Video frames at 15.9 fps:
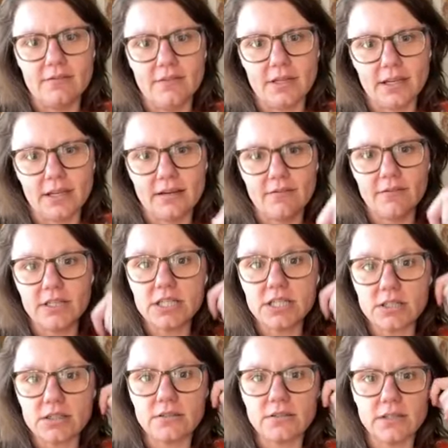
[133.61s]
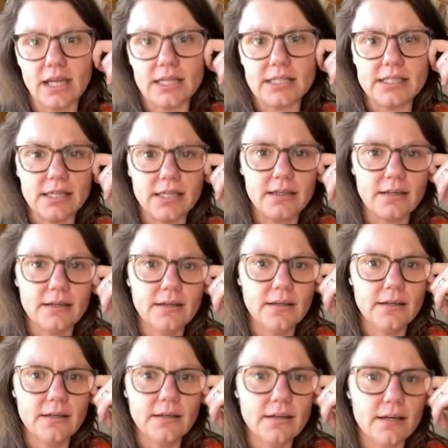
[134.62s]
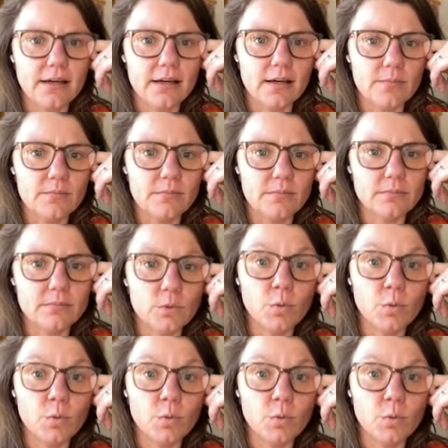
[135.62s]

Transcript: of the conventional lending um,